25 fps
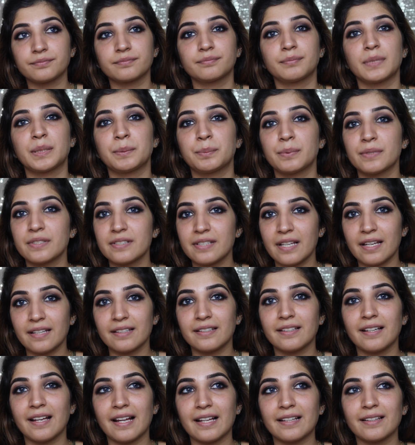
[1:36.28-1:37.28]
people
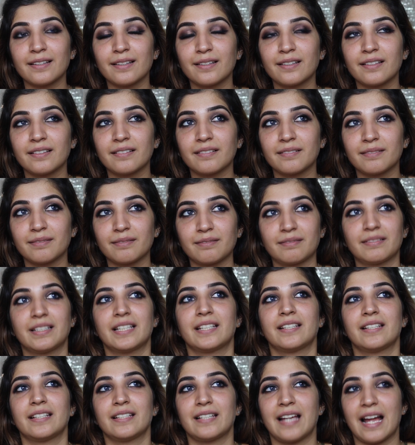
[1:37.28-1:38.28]
said
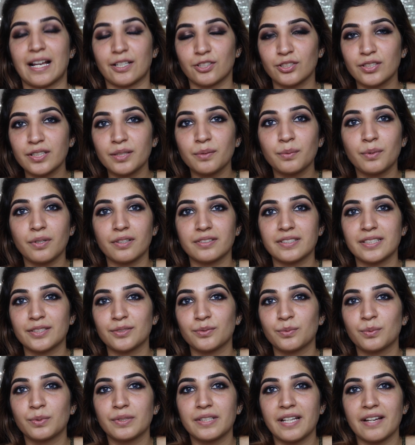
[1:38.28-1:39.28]
that it actually worked, and
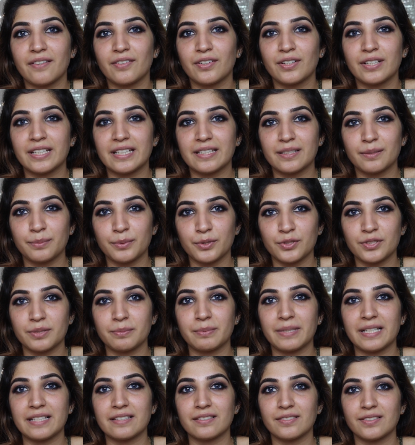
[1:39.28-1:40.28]
you would never need a beauty
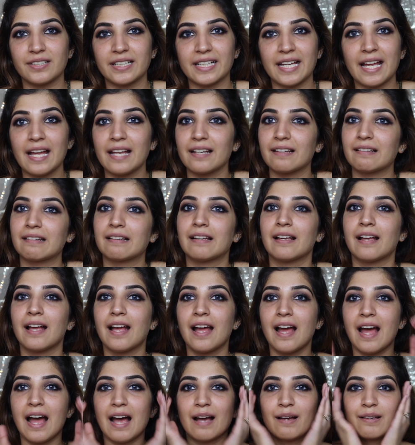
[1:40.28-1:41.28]
blender again.
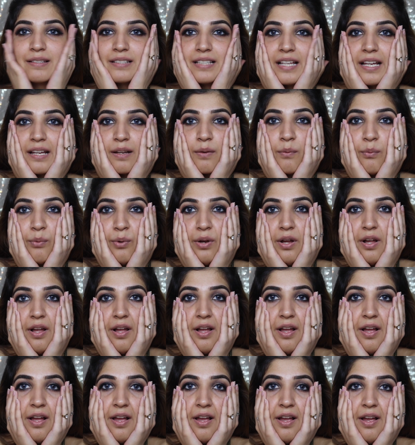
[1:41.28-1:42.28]
I was like,
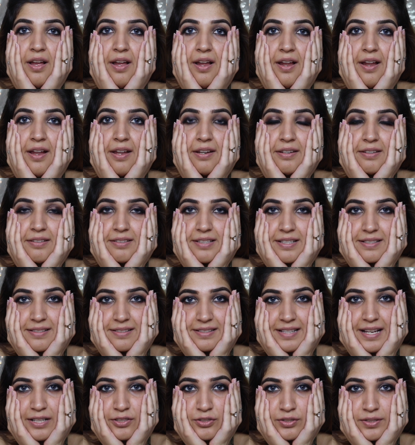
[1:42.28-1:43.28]
what? Does
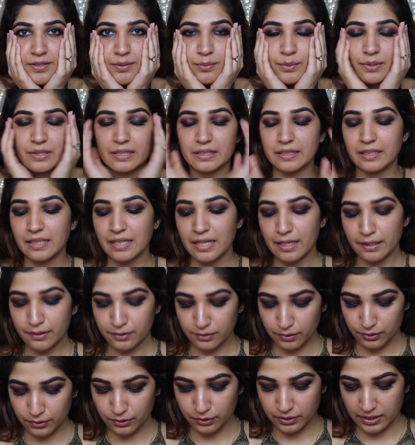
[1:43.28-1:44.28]
this actually work?
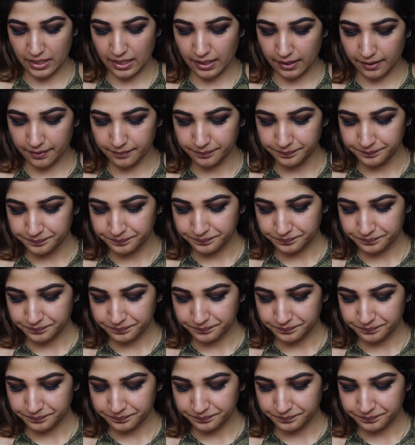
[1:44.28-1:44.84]
So today,